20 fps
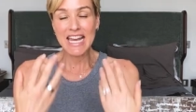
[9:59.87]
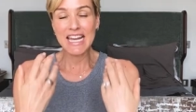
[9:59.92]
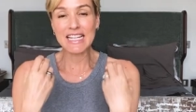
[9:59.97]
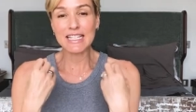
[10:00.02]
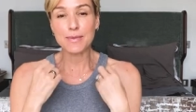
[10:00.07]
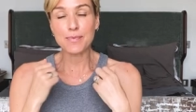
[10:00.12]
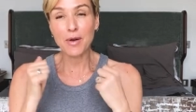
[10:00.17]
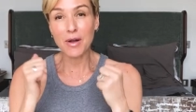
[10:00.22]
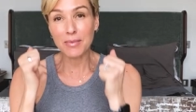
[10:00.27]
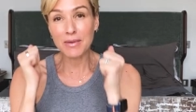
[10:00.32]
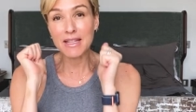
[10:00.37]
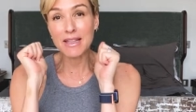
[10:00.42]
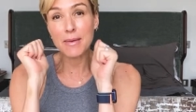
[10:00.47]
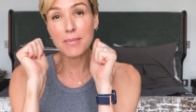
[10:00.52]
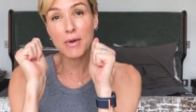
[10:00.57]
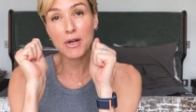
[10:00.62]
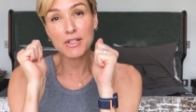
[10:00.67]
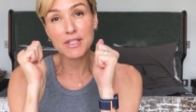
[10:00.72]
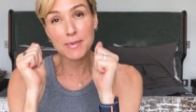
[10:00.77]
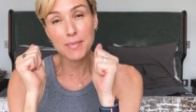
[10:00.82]
is probably
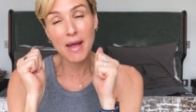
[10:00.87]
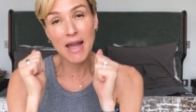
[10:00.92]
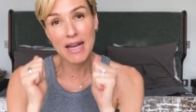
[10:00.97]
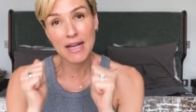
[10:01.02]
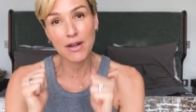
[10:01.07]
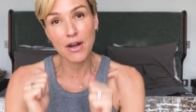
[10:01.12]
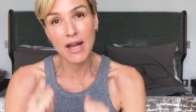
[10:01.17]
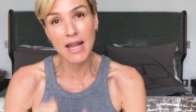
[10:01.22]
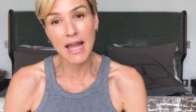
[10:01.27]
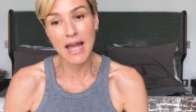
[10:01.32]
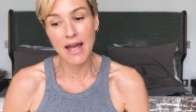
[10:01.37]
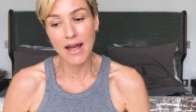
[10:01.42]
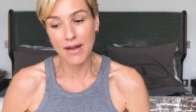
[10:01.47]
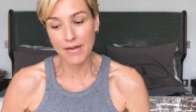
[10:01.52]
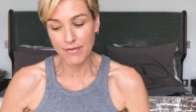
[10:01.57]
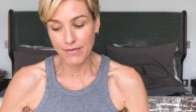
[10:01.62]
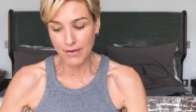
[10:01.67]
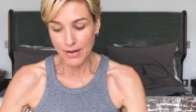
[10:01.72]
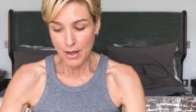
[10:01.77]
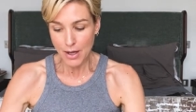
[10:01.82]
the most pain I
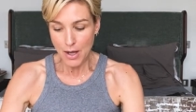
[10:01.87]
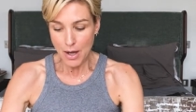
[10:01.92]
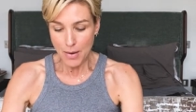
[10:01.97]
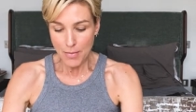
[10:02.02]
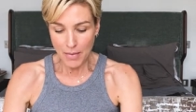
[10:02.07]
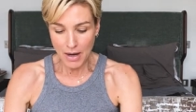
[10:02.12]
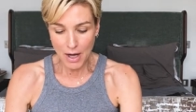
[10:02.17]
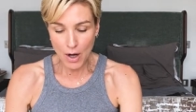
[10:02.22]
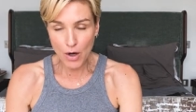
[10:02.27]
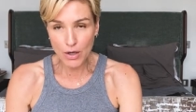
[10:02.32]
have. My